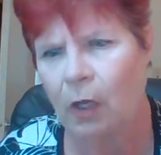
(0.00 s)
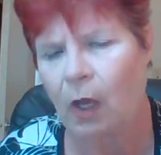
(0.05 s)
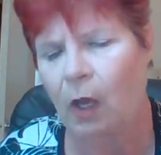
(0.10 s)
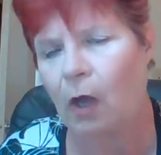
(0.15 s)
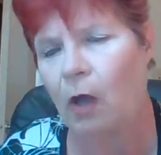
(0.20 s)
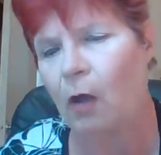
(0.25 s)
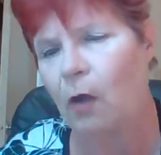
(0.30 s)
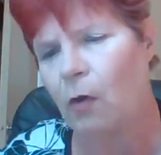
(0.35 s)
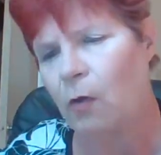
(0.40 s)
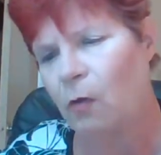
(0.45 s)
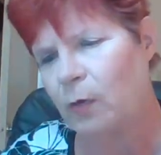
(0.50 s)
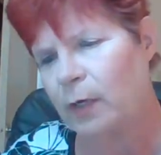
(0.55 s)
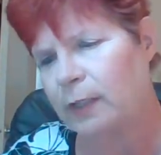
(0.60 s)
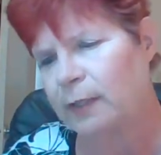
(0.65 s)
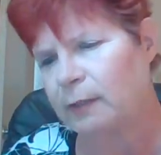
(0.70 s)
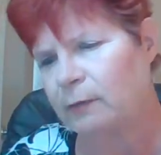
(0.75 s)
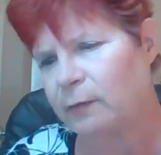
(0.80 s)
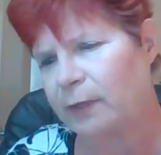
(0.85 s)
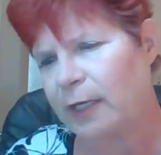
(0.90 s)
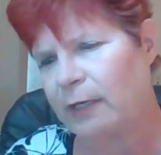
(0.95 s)
Oh,
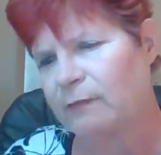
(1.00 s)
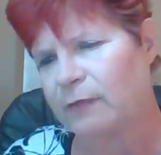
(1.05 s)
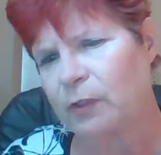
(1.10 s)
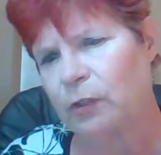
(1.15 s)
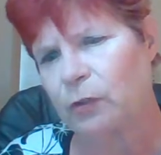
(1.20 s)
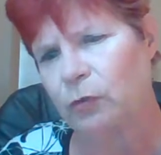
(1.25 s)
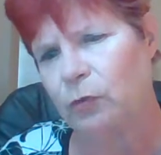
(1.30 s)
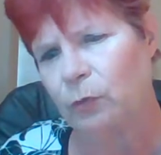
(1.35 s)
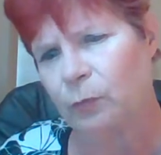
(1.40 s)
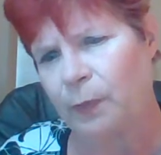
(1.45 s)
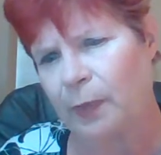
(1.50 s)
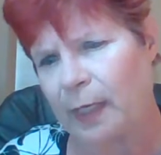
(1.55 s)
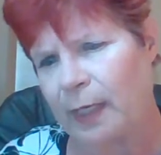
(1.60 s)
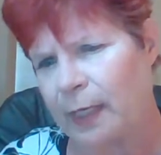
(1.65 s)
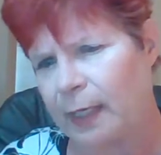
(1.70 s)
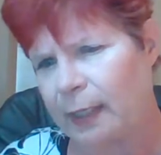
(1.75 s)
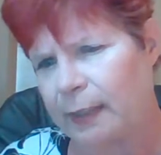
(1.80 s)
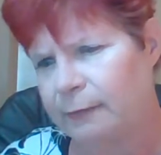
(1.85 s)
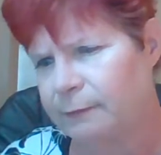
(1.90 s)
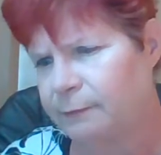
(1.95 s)
and then we have a
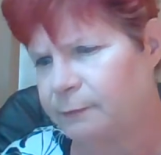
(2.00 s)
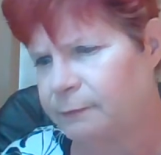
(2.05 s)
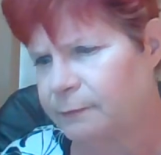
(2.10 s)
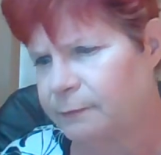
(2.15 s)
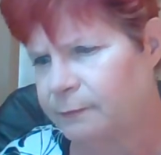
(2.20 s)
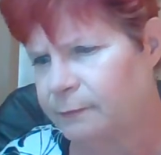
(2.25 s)
coupon